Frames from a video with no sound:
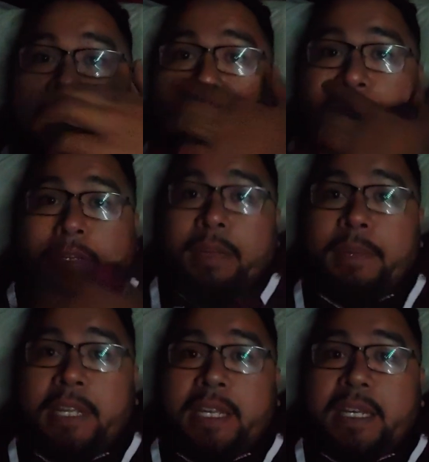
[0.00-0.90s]
is going to
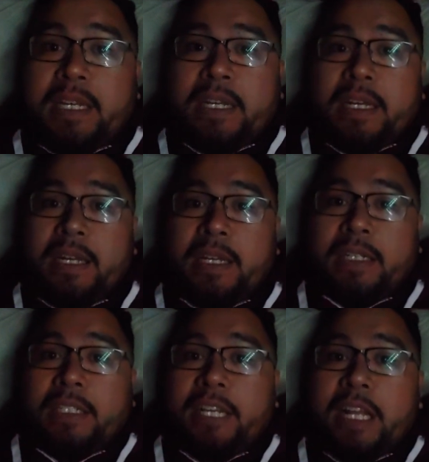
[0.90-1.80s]
be a
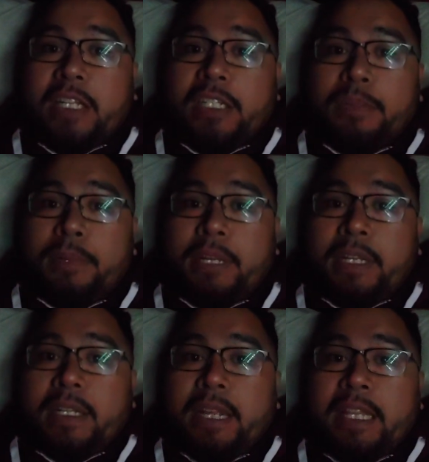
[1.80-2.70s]
challenge, but
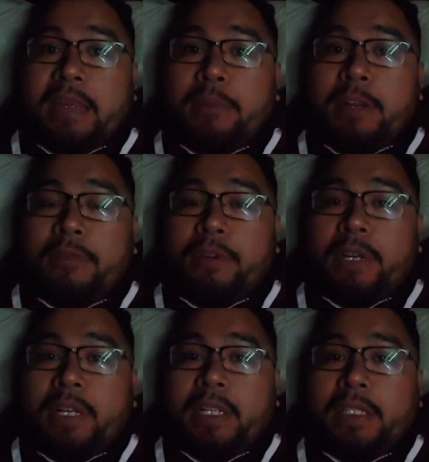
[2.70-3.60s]
I think I'm ready for
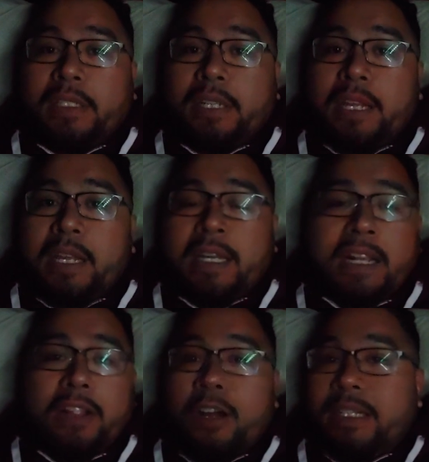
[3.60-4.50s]
it. Got a
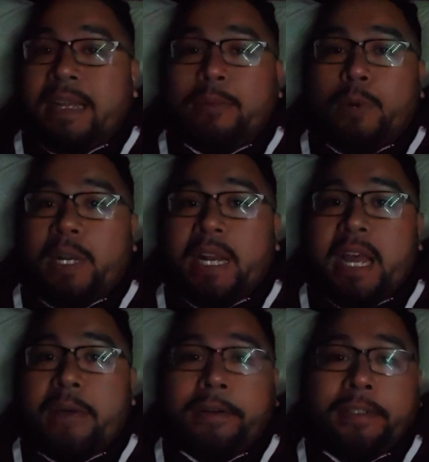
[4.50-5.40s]
long time, twenty-nine
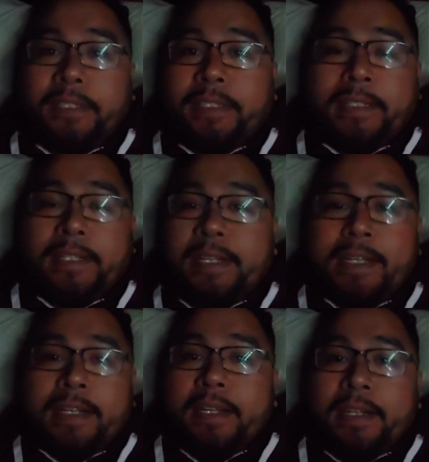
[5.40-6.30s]
hours.
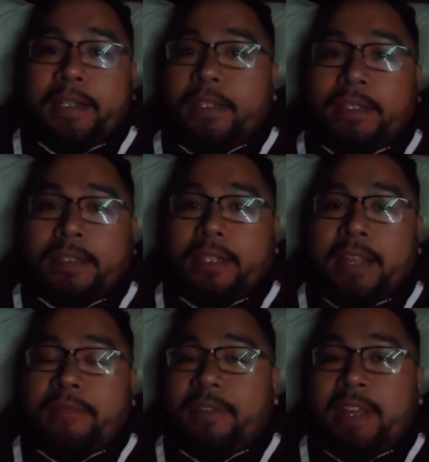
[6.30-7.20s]

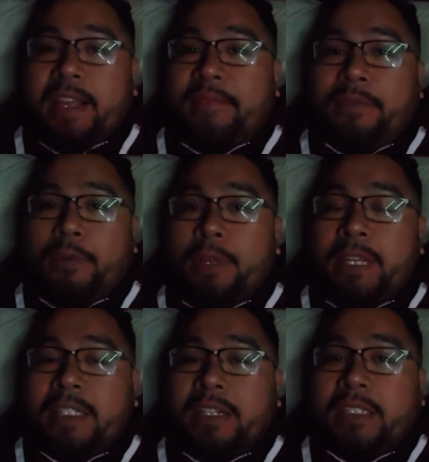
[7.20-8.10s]
If, if the only thing
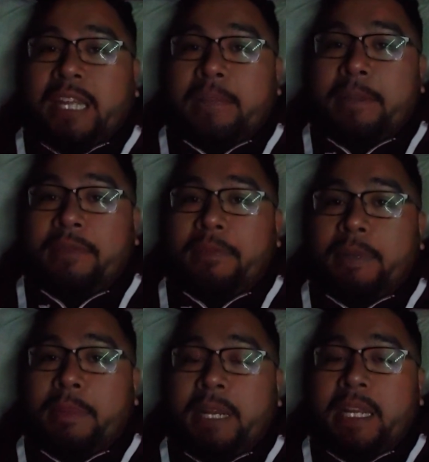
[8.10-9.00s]
that's going to stop me from
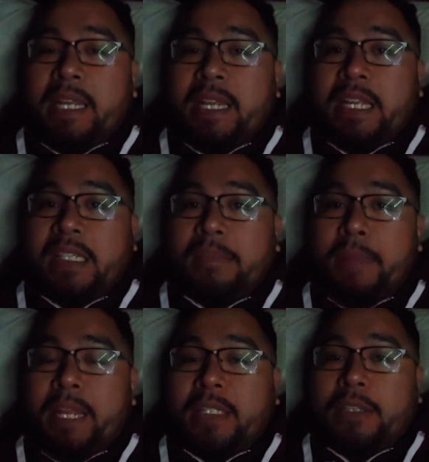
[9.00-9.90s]
completing it is
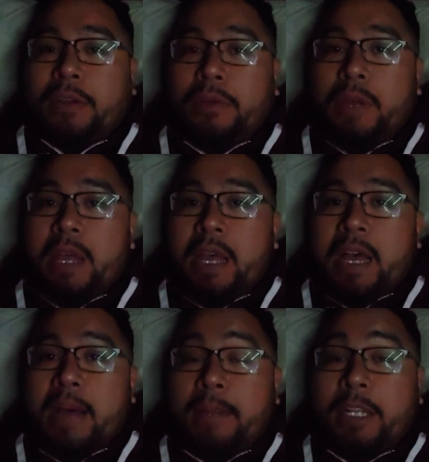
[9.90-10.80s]
me, so
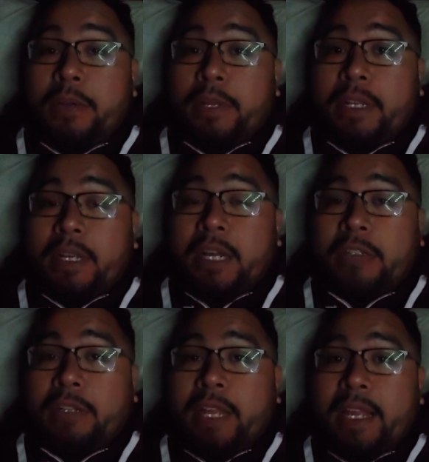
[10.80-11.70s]
I'm going to do it. one
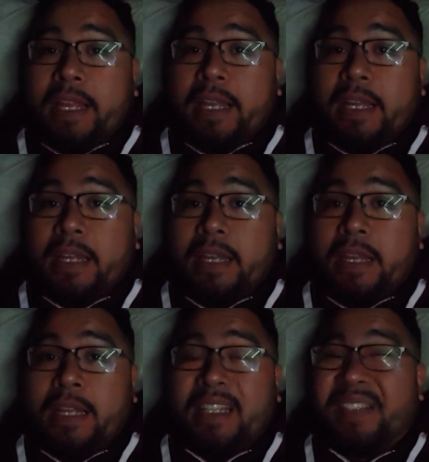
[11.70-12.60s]
hundred K.
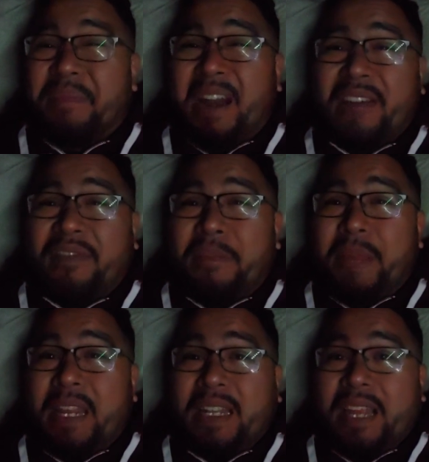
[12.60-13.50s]
Doesn't matter if I
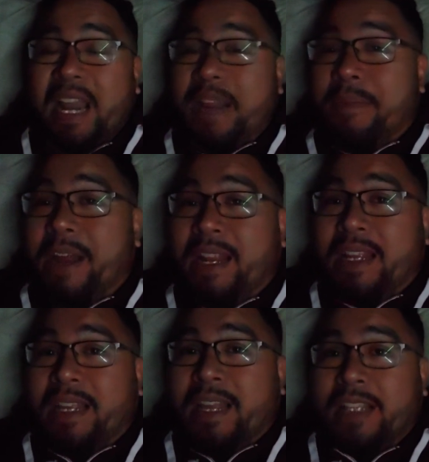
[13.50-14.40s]
beat anybody
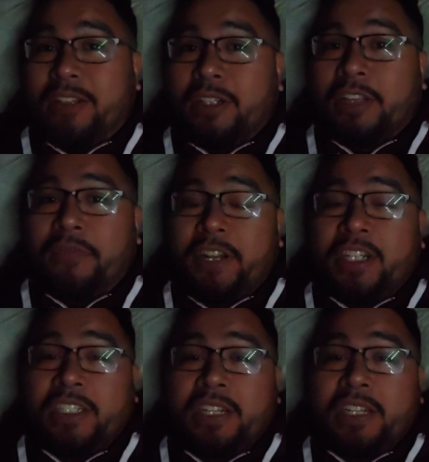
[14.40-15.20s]
as long as I finish.